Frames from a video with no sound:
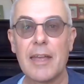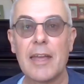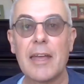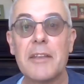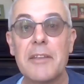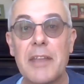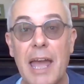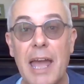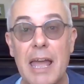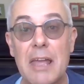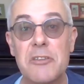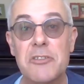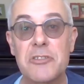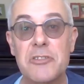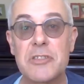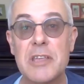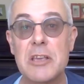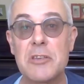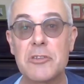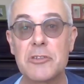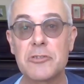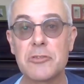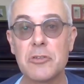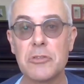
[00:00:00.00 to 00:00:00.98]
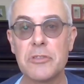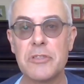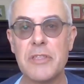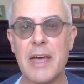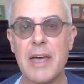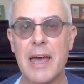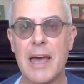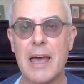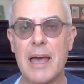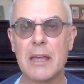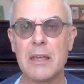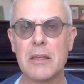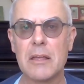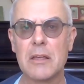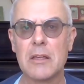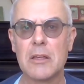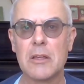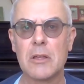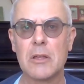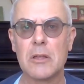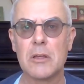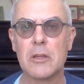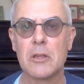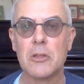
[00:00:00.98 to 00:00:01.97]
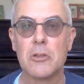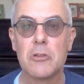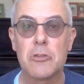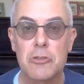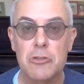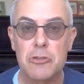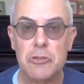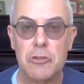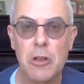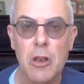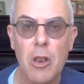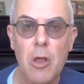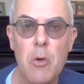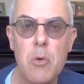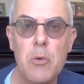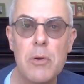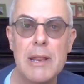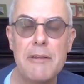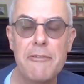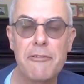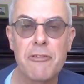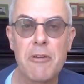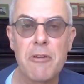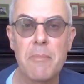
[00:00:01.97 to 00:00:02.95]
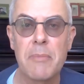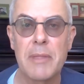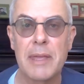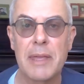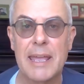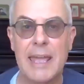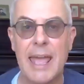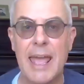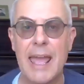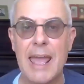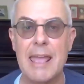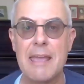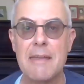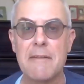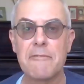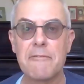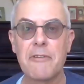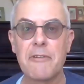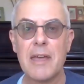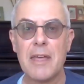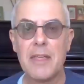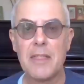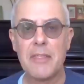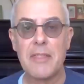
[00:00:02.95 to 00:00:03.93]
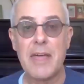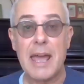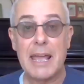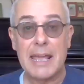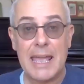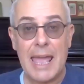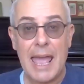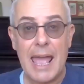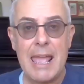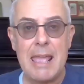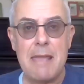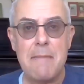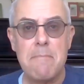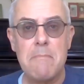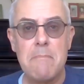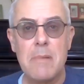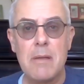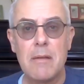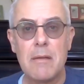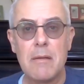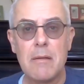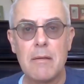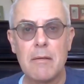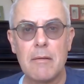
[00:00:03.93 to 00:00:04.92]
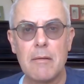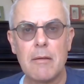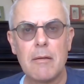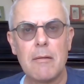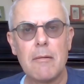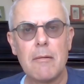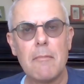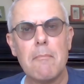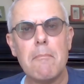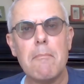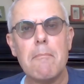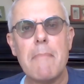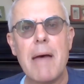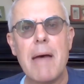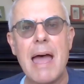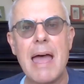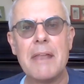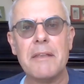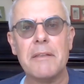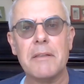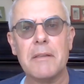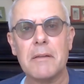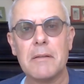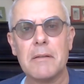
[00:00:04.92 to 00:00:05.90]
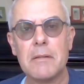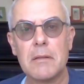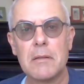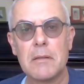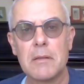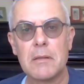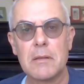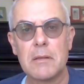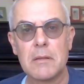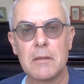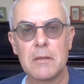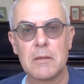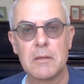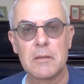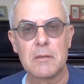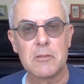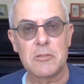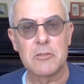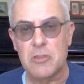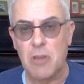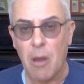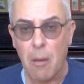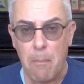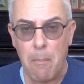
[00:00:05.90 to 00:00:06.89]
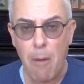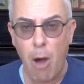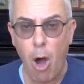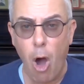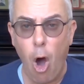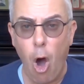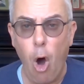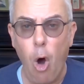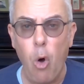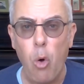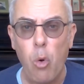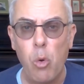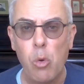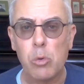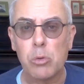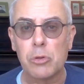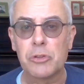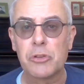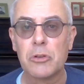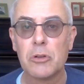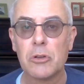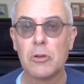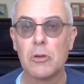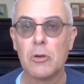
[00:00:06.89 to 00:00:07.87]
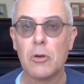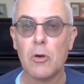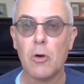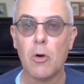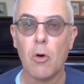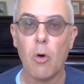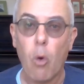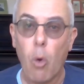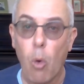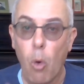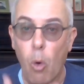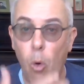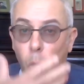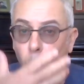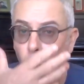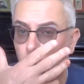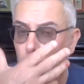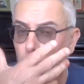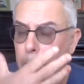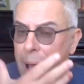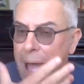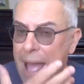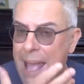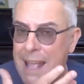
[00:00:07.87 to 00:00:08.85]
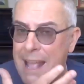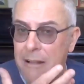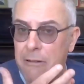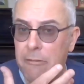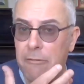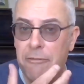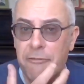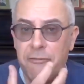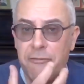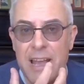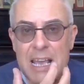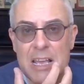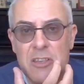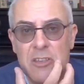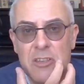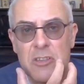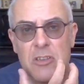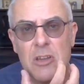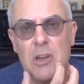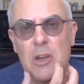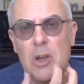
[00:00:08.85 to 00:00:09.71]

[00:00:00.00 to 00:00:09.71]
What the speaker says: And as they stood there, slowly from the cave, there came men. Some old, all pale-faced,